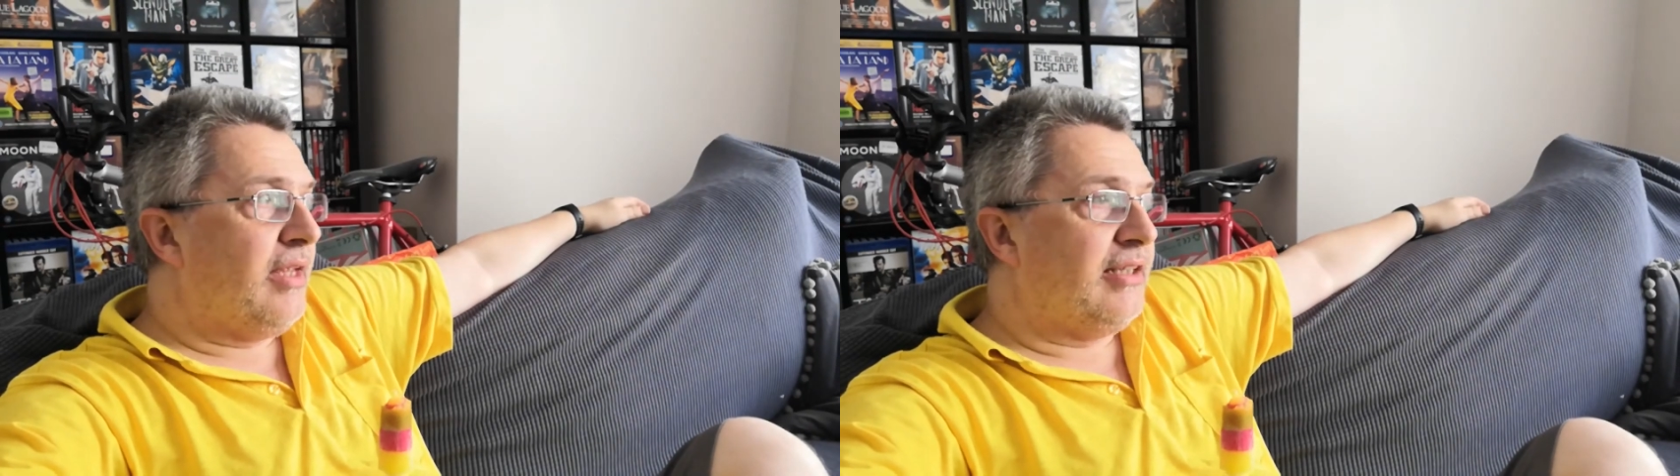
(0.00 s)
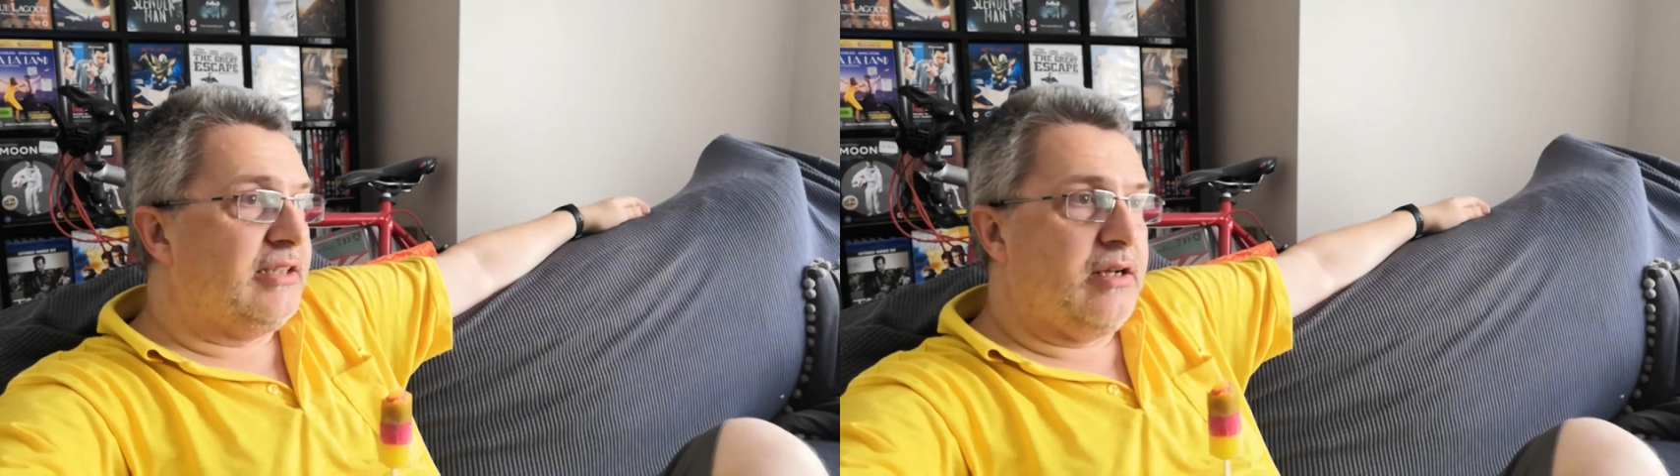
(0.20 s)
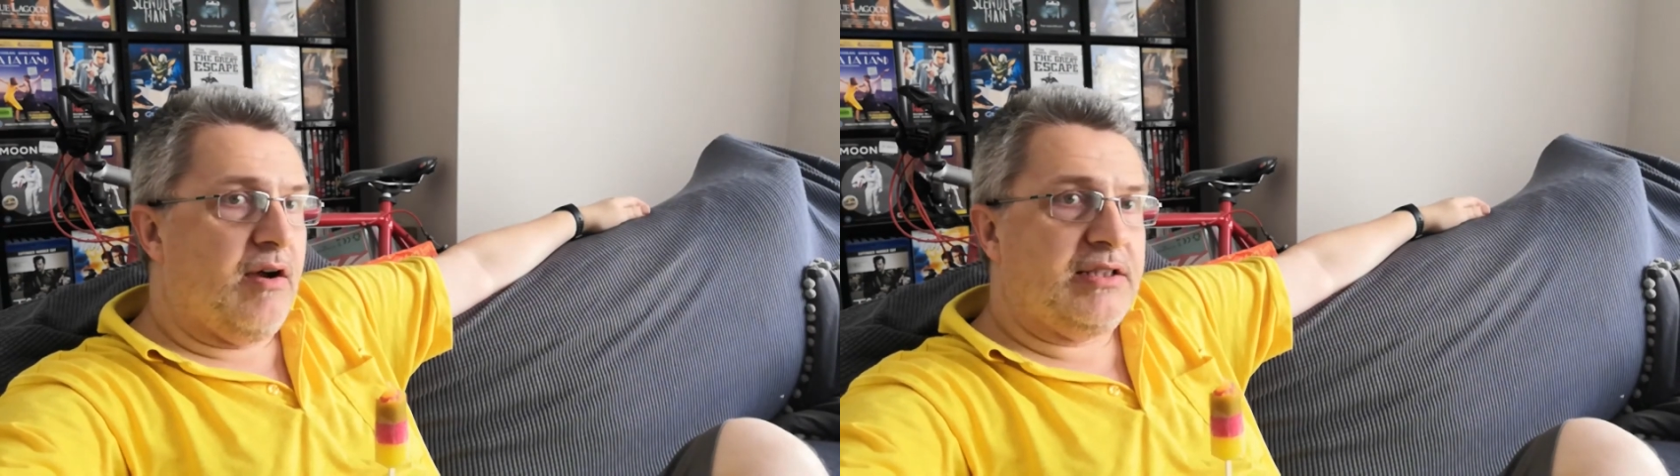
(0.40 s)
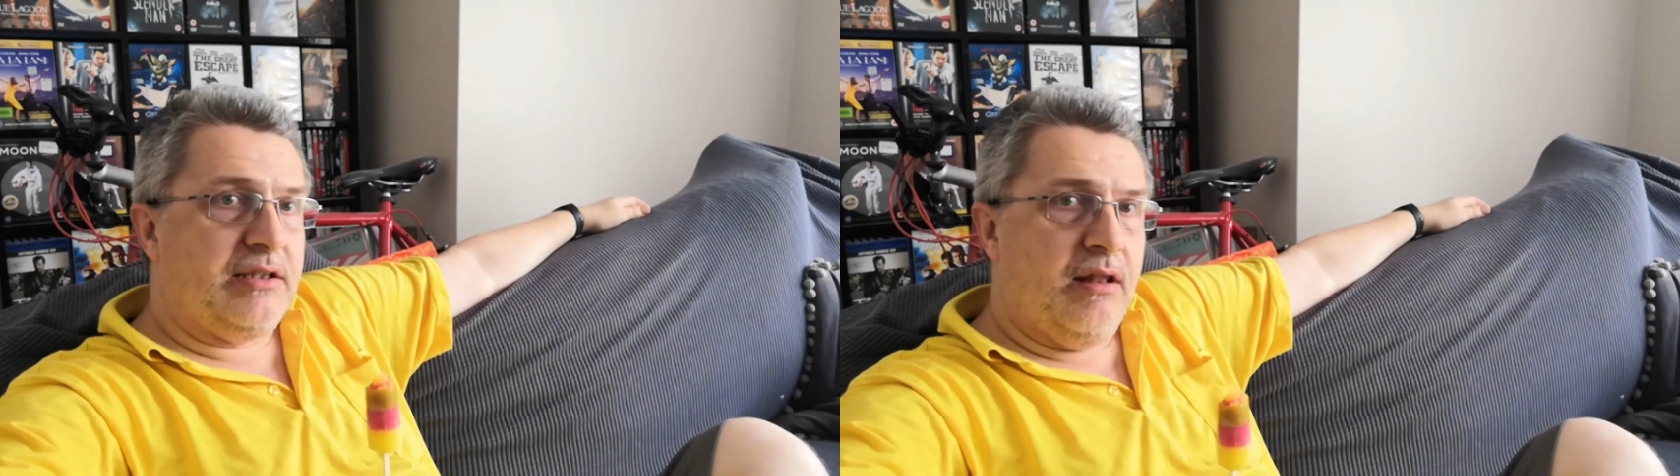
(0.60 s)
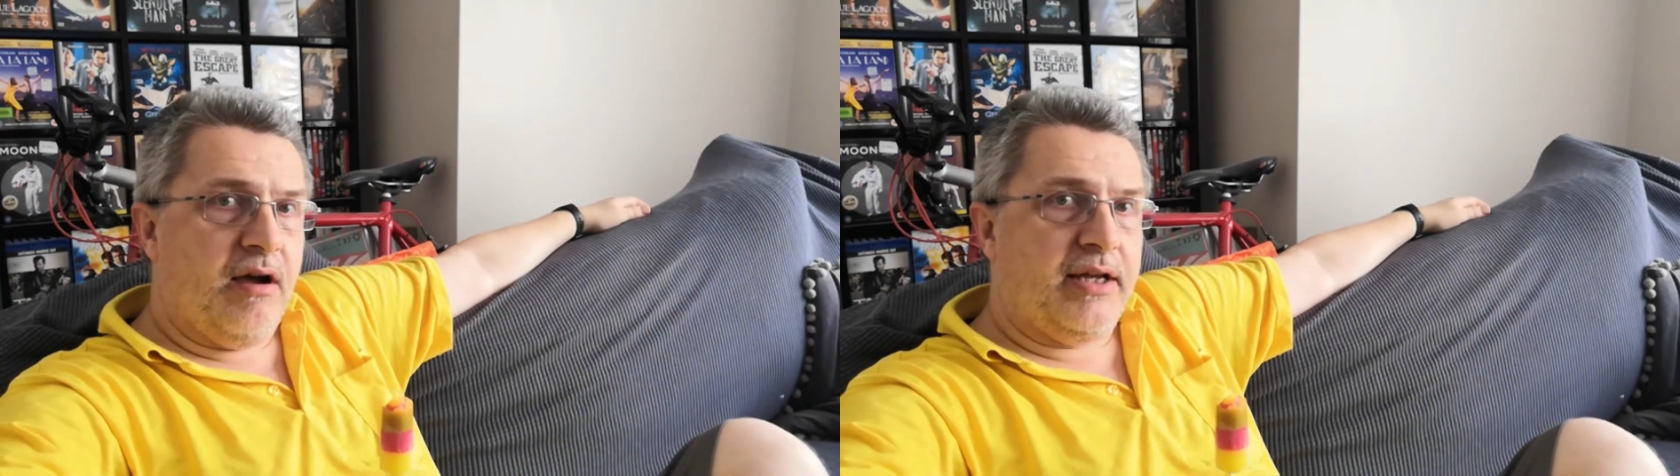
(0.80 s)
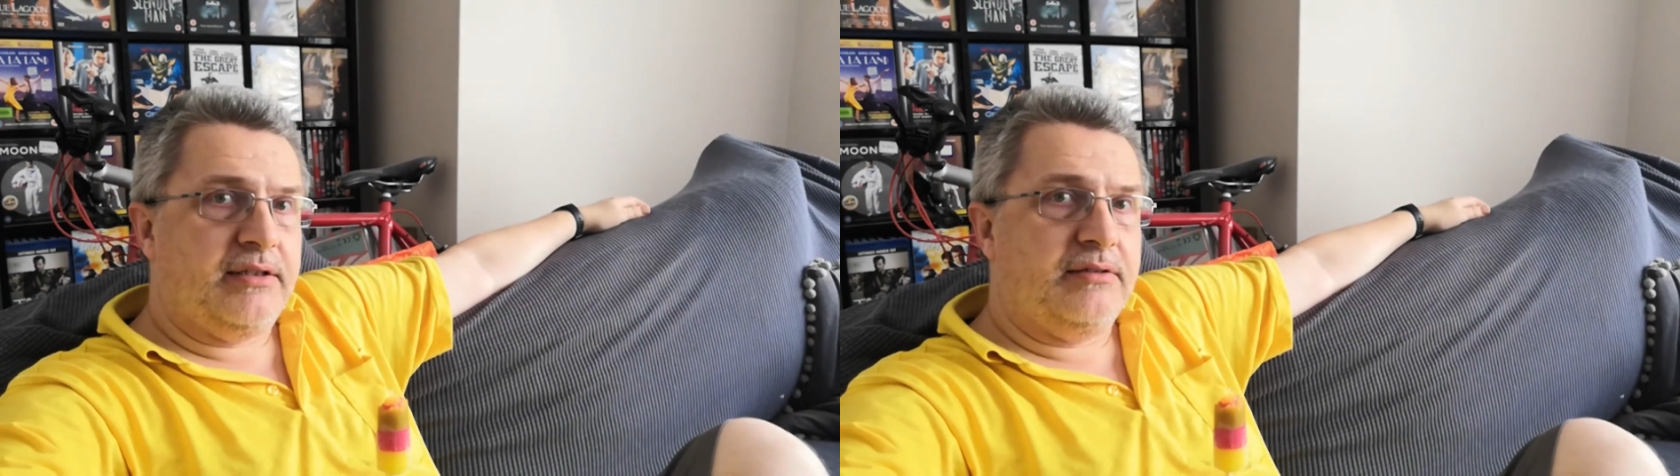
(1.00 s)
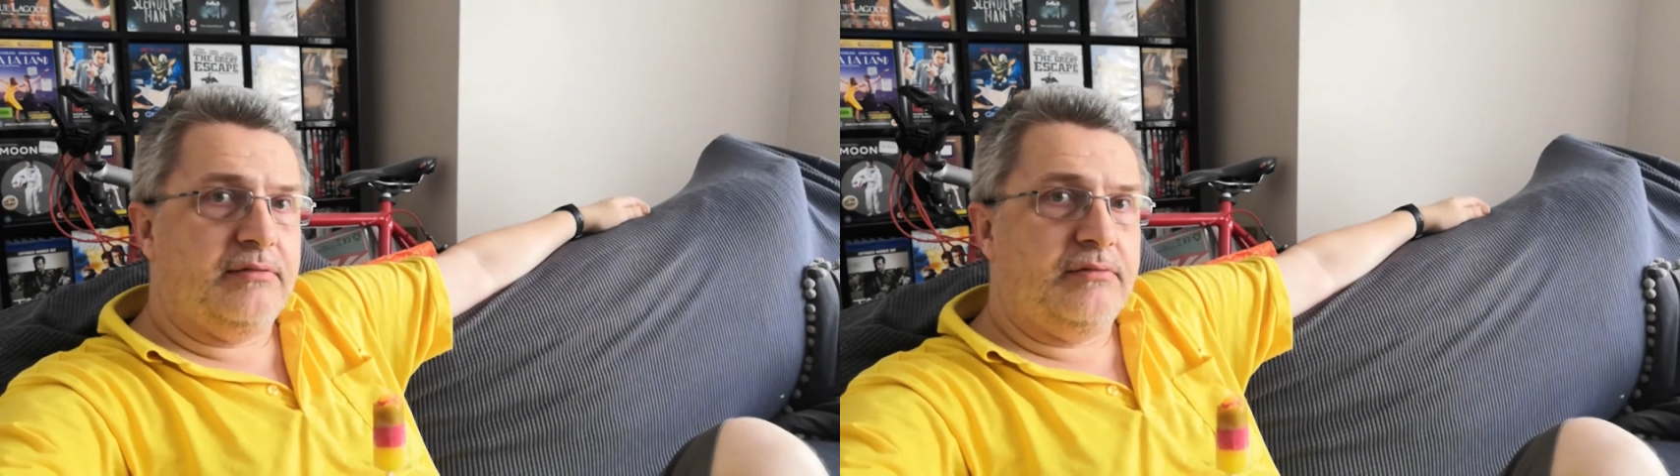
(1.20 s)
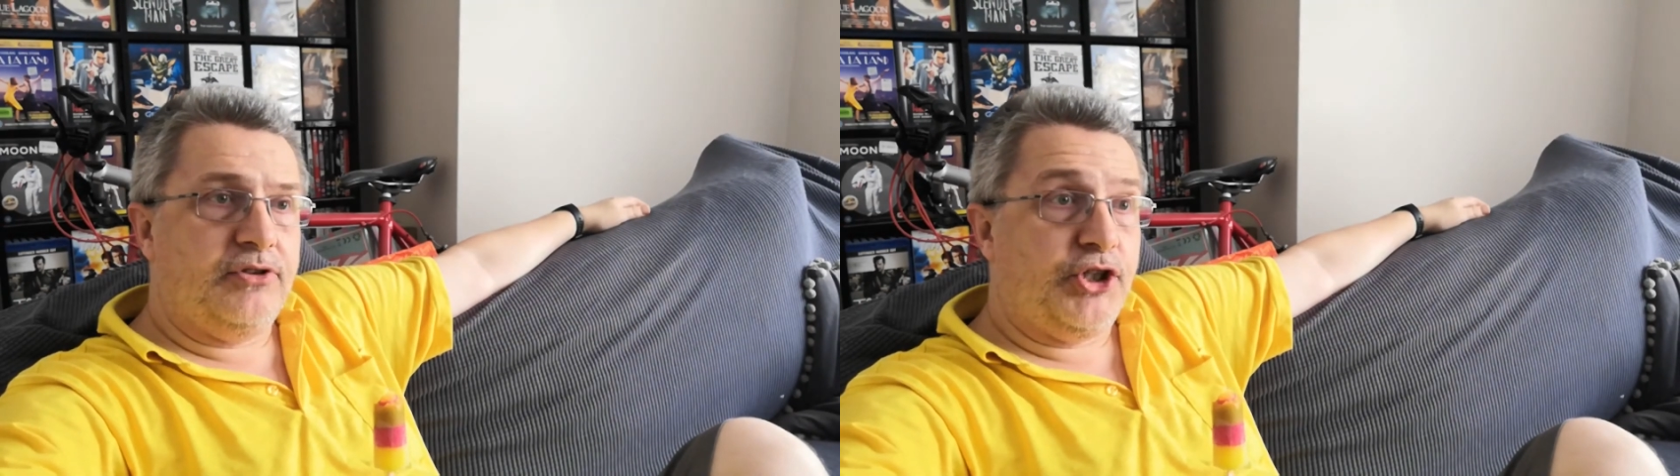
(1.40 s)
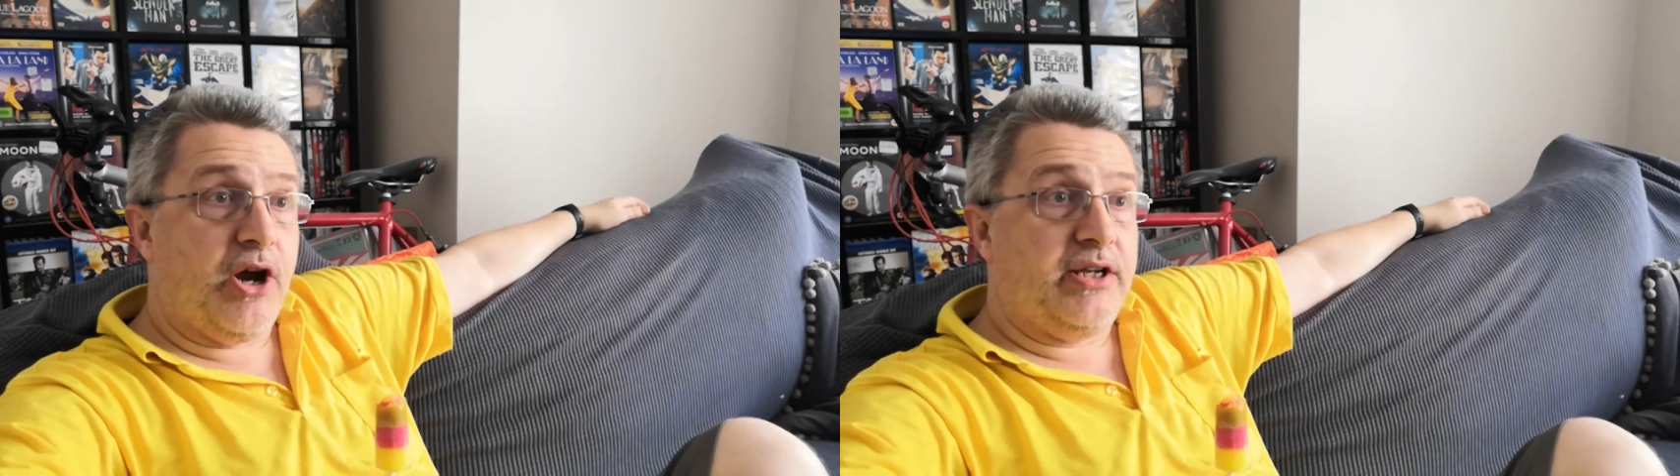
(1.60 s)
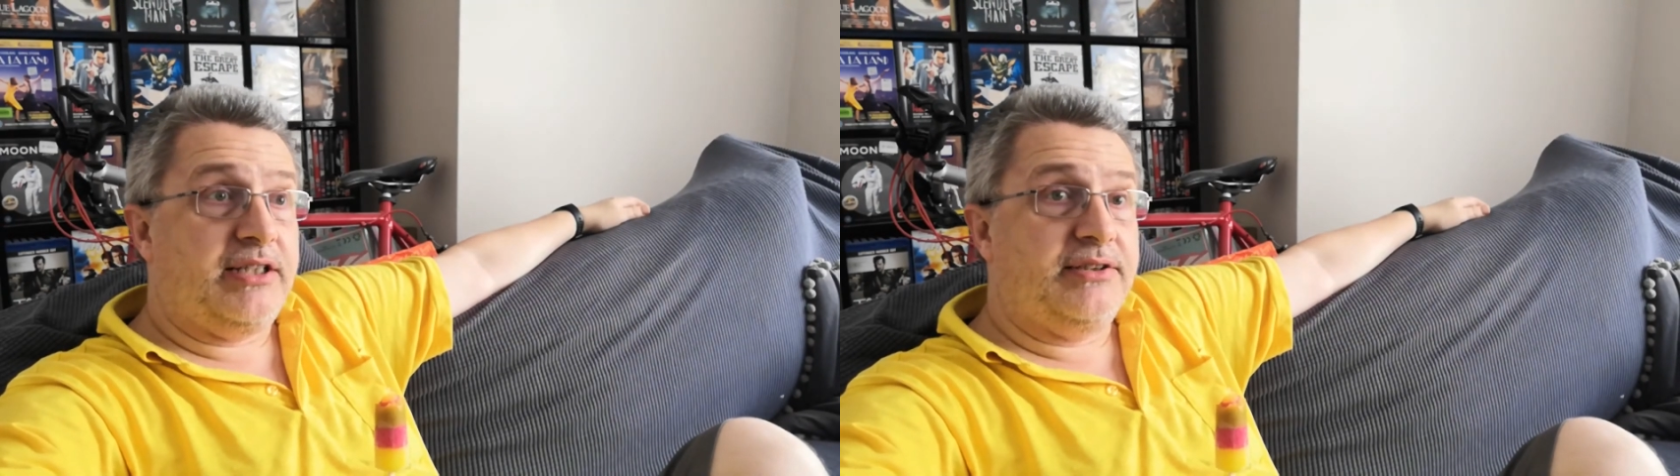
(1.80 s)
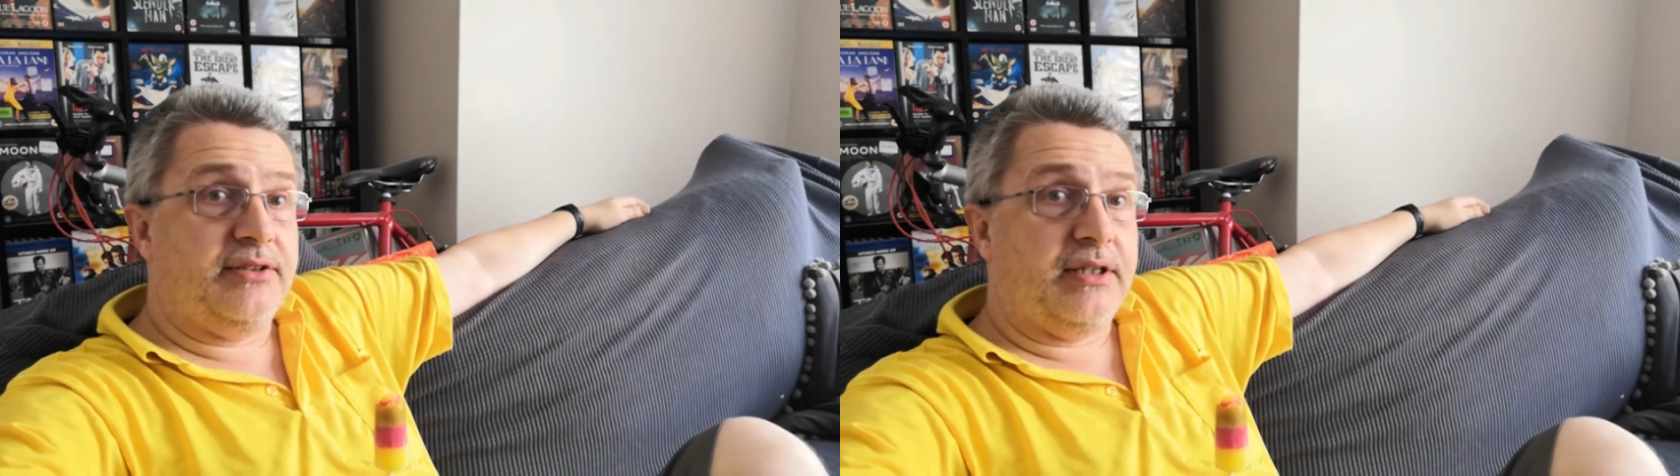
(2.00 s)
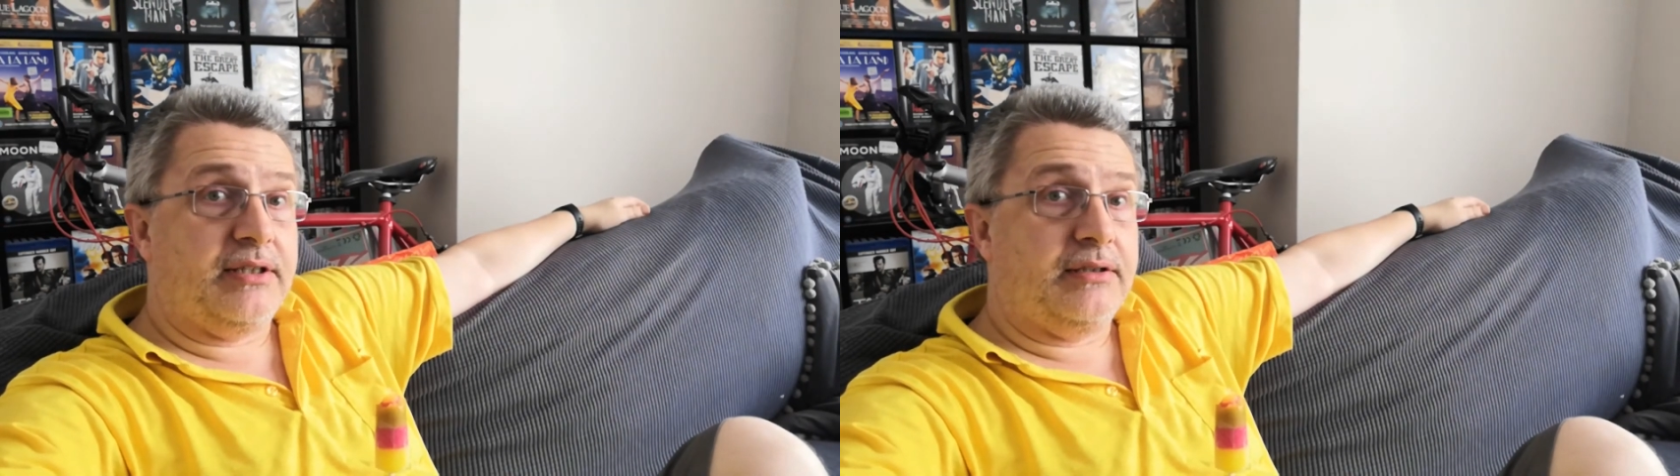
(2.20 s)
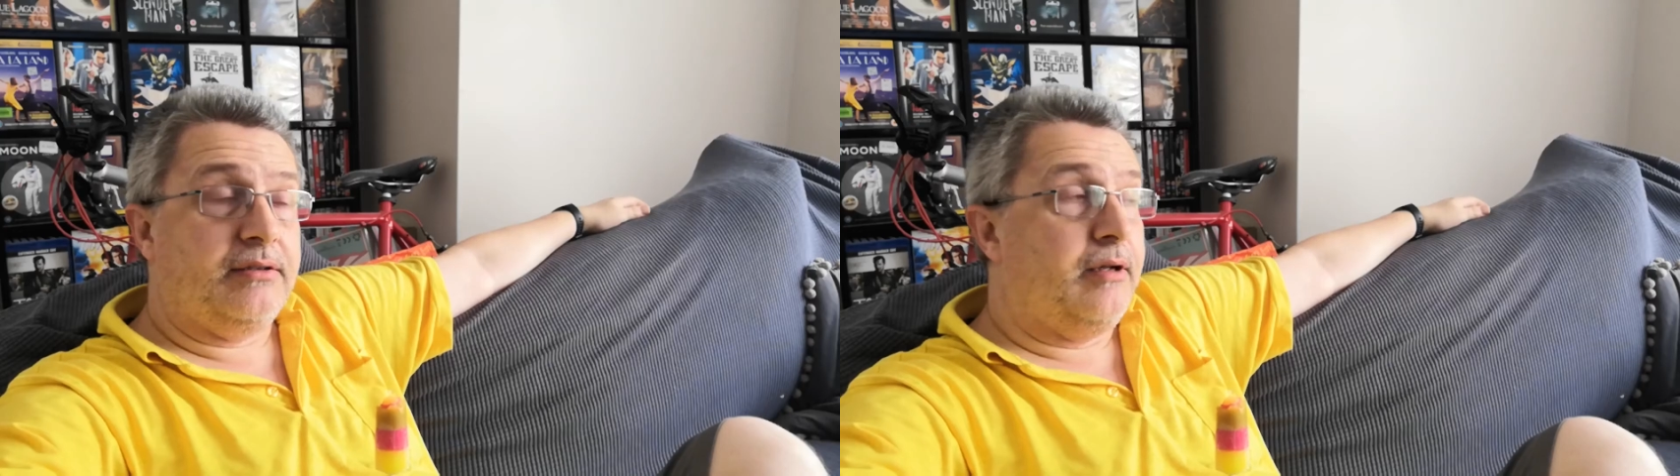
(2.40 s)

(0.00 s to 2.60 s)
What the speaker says: It's a nice, light, Chinese thing.